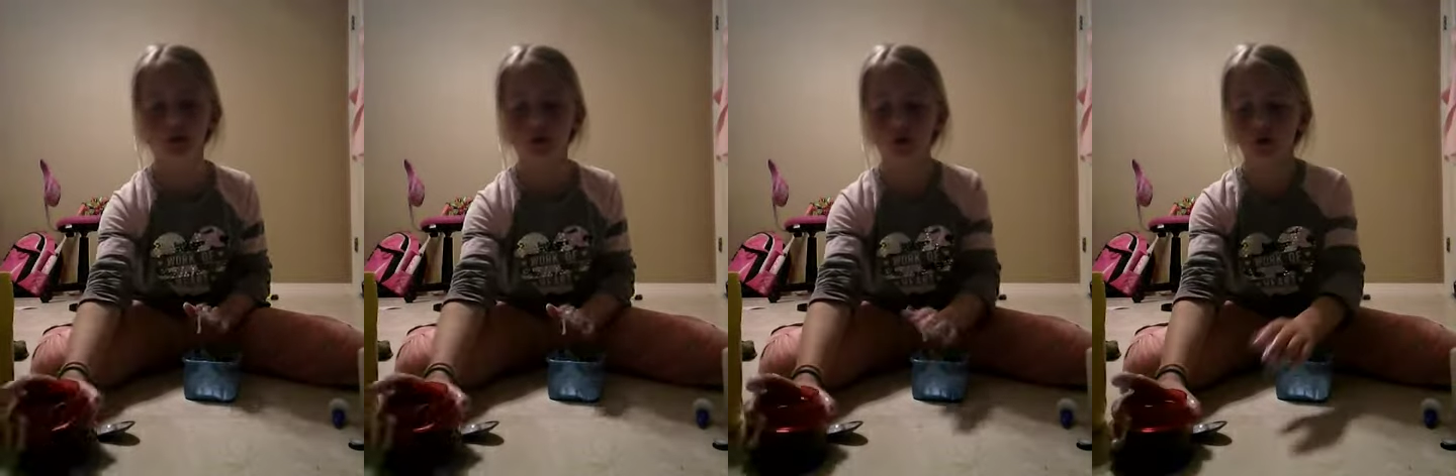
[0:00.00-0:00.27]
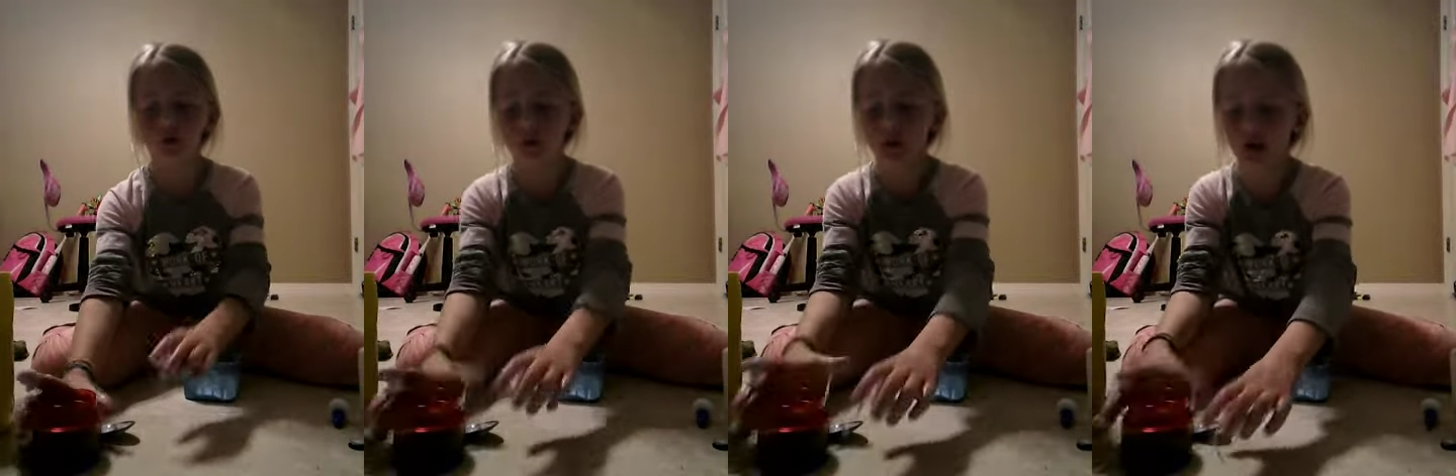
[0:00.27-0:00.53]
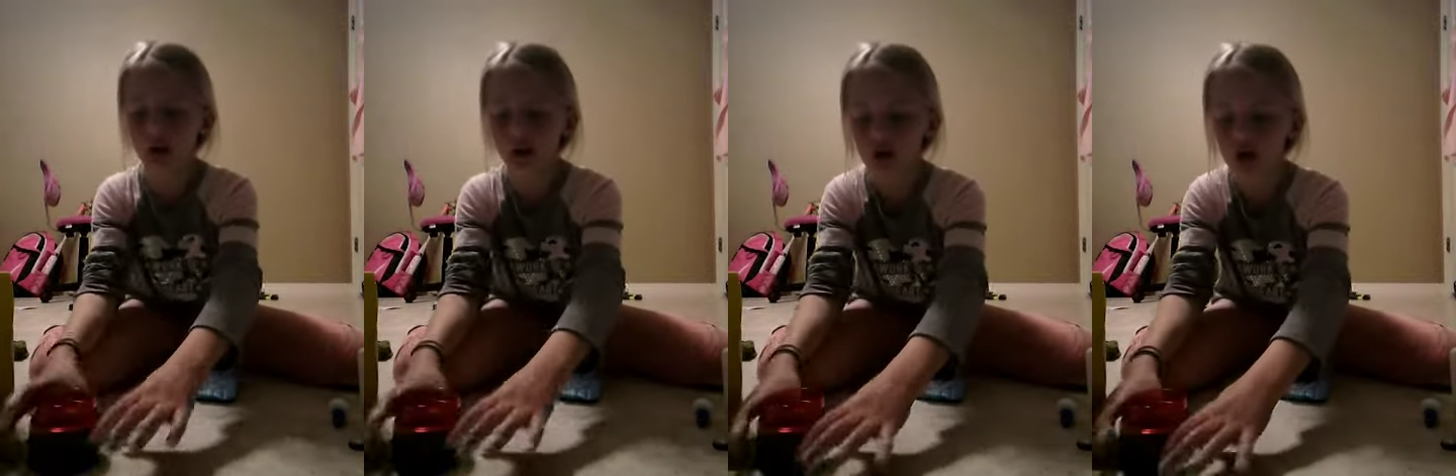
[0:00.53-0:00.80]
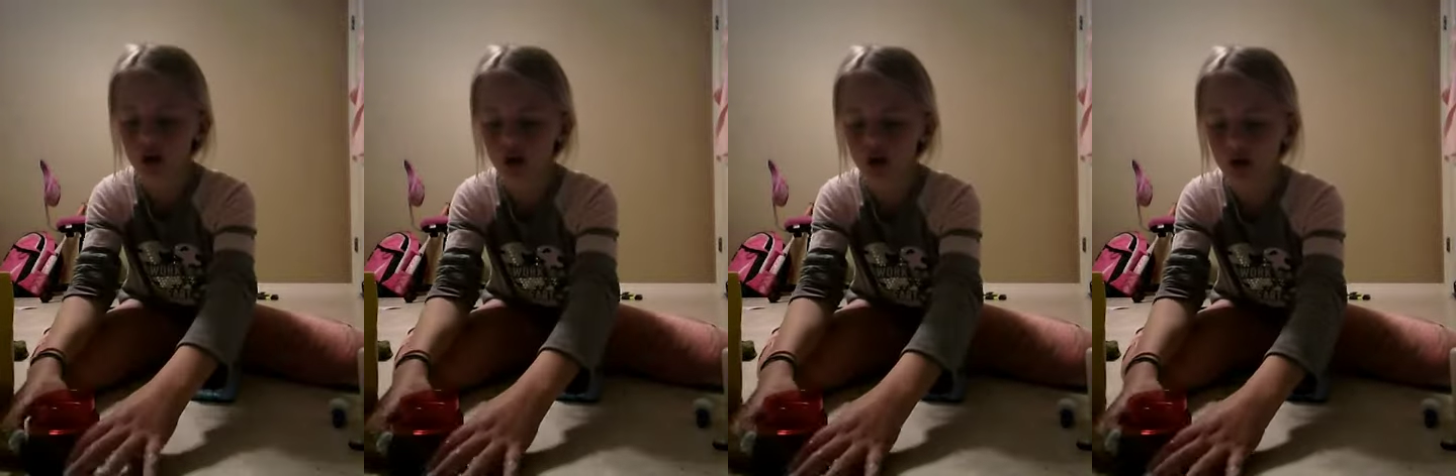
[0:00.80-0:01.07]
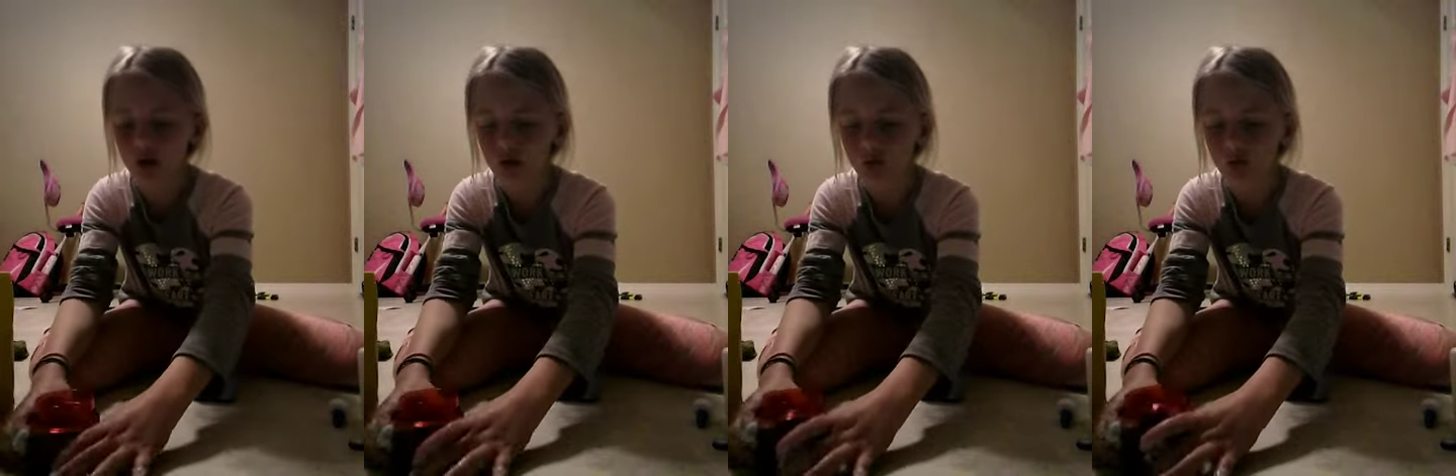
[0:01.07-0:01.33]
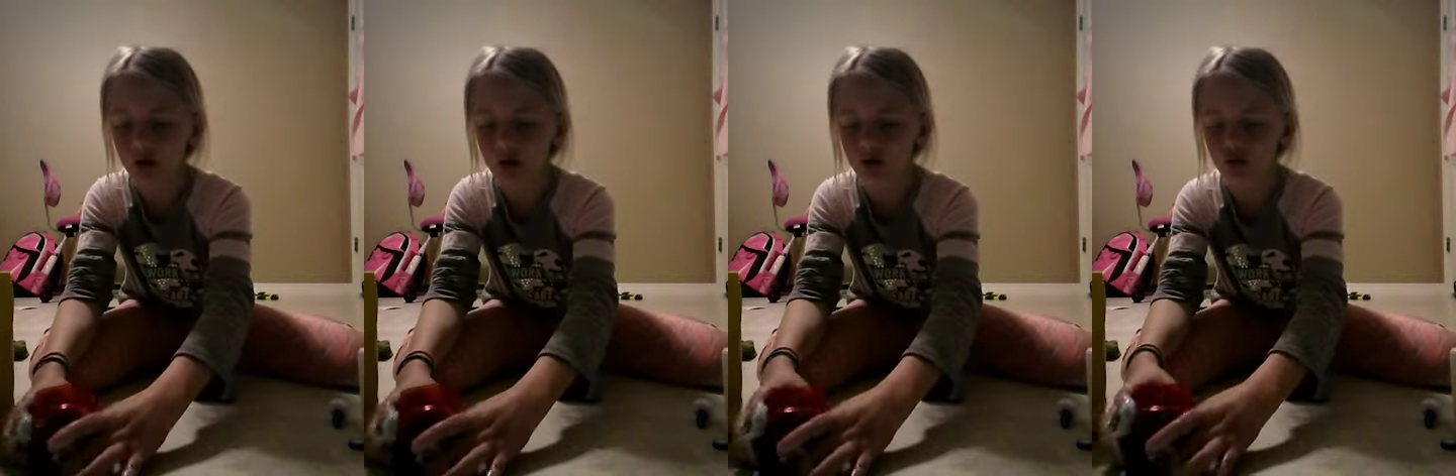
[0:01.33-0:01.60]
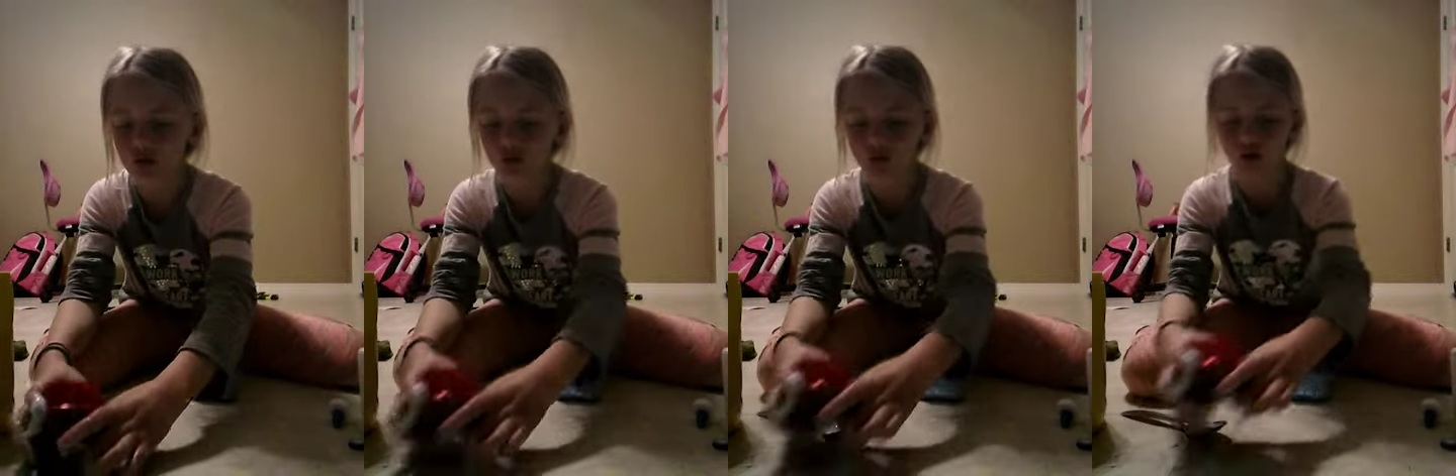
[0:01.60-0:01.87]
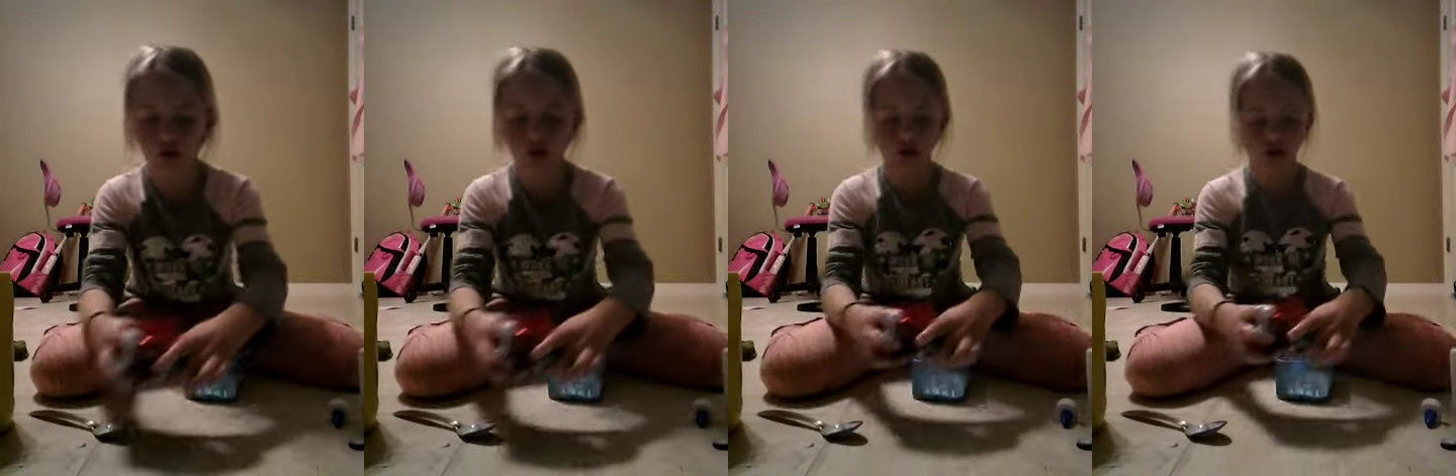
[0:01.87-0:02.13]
Oh my gosh. My hands are all dirty.